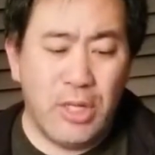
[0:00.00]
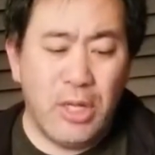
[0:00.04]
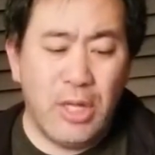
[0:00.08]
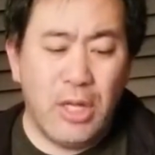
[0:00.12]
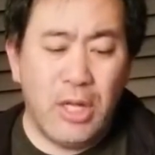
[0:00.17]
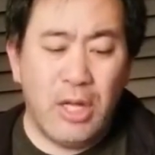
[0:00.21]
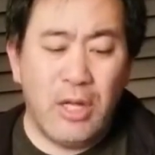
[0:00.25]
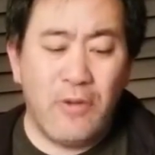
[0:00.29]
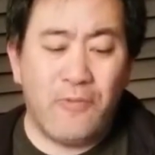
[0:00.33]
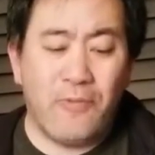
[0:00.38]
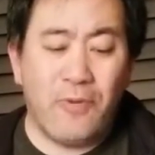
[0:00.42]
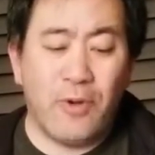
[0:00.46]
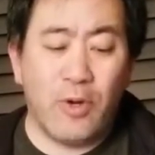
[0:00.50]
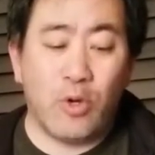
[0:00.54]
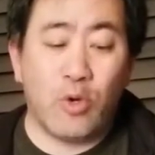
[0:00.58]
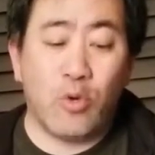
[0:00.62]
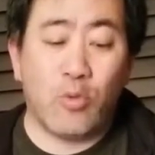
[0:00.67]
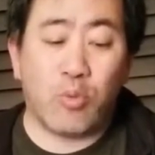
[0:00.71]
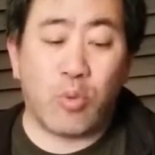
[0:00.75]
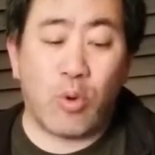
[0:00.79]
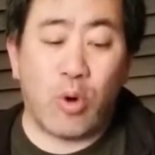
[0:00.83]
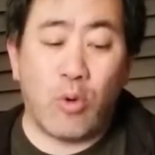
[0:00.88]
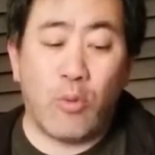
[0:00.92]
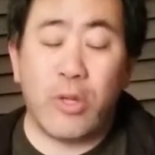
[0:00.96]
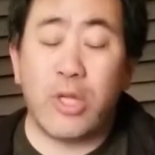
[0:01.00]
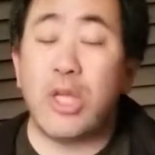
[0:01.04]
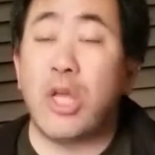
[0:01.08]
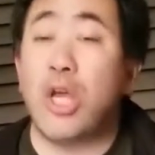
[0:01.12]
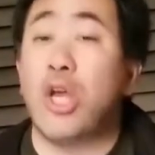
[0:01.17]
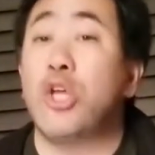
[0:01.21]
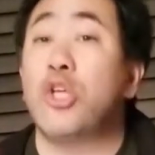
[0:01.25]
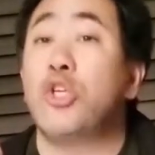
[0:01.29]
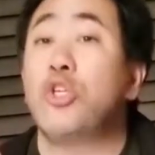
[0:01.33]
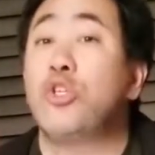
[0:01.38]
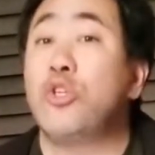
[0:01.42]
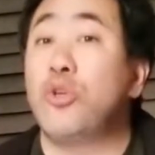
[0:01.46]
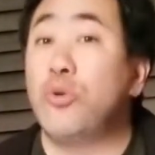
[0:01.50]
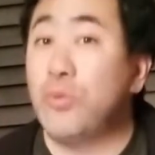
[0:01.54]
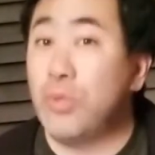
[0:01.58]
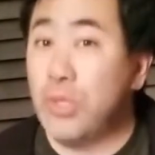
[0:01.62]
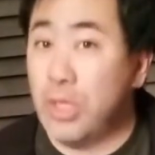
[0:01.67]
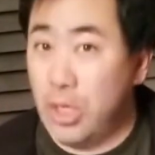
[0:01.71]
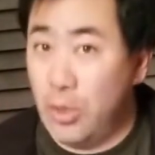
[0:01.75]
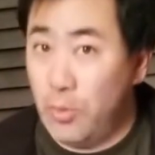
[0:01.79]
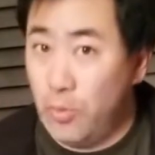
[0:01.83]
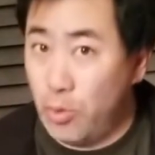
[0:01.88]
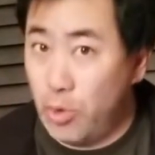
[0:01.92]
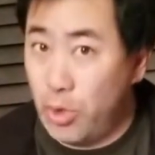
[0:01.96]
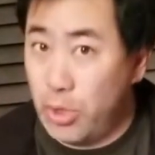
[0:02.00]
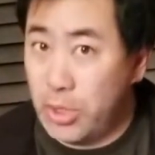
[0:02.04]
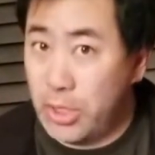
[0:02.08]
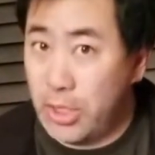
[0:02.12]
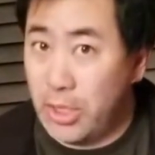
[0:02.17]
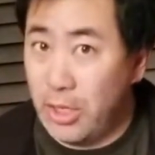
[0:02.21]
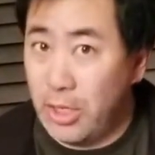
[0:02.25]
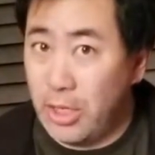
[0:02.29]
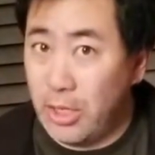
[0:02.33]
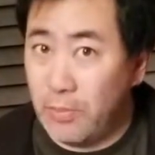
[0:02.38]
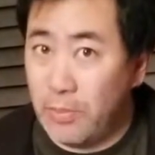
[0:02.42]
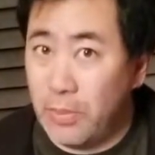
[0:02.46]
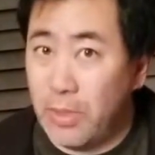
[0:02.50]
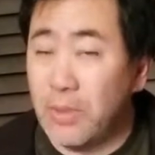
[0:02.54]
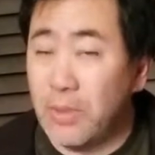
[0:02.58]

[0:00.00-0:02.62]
If you're growing, you need more sleep.